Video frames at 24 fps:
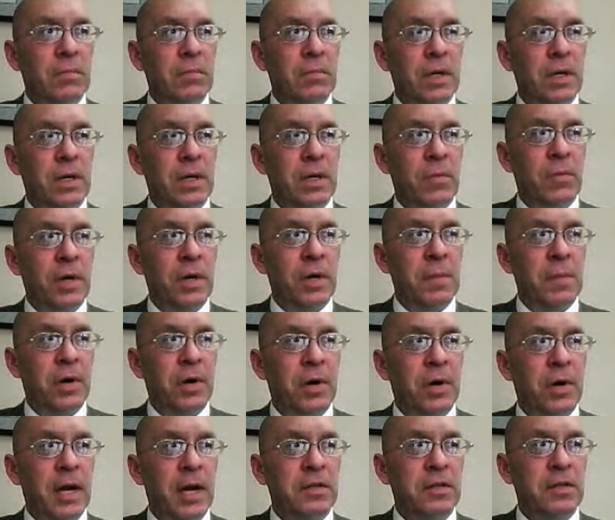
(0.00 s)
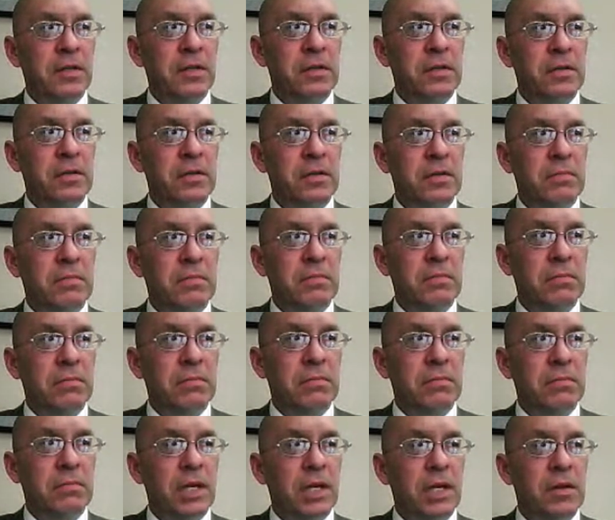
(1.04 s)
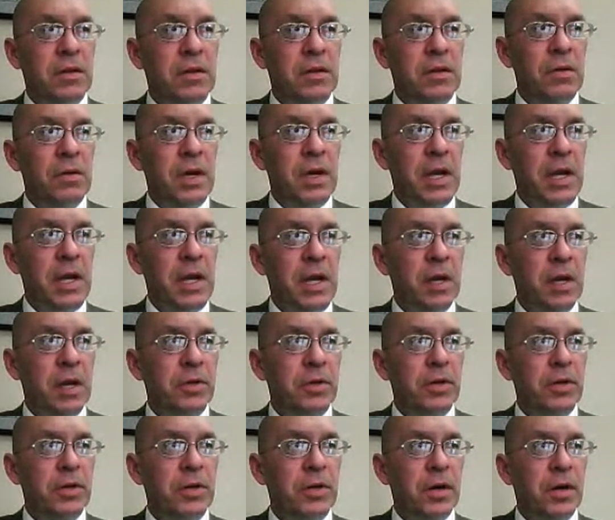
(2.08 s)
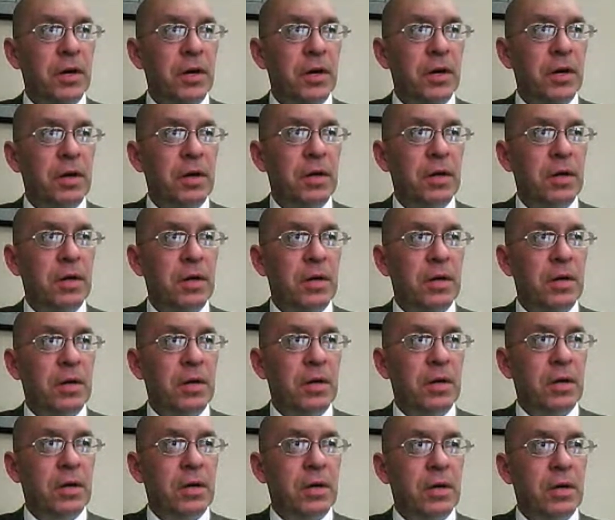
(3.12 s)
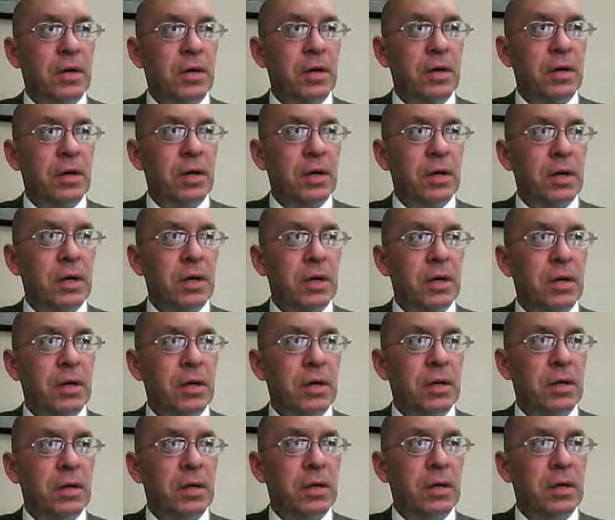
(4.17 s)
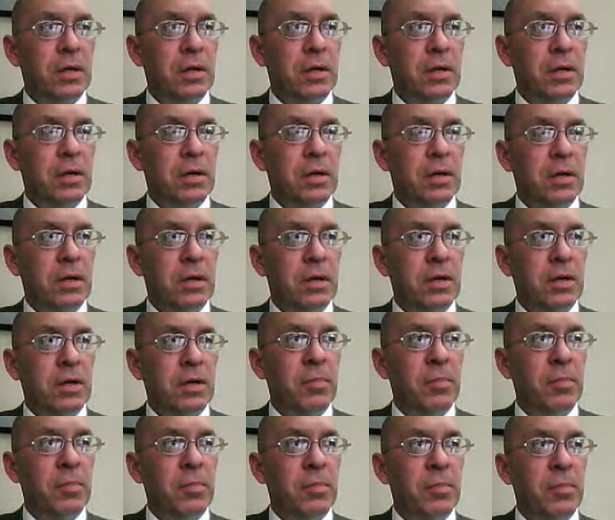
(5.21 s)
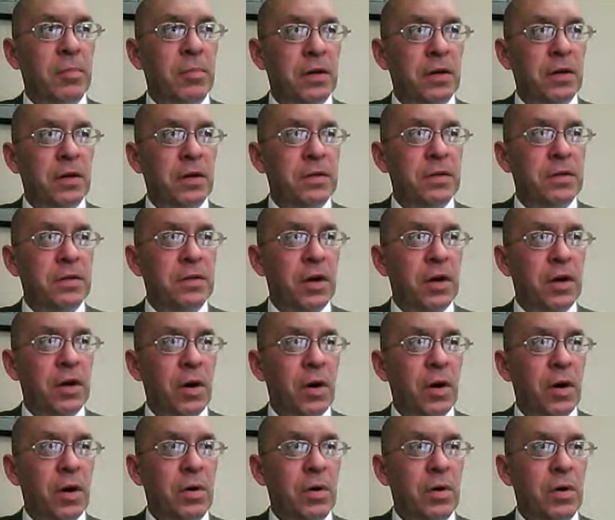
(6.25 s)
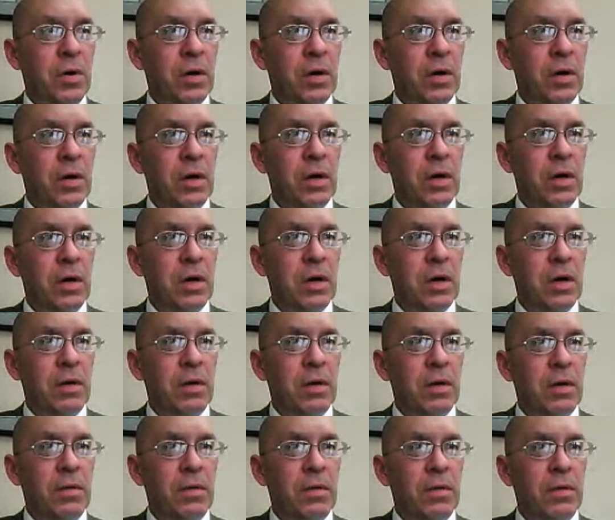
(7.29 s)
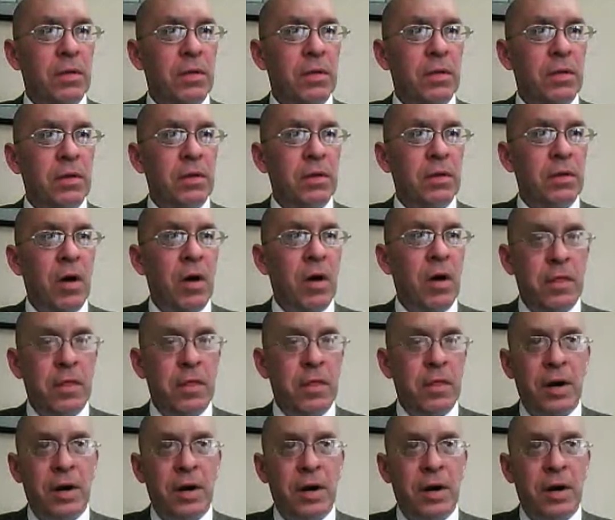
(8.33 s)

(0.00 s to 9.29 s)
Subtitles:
when I practiced in New Hampshire a number of years ago, the law there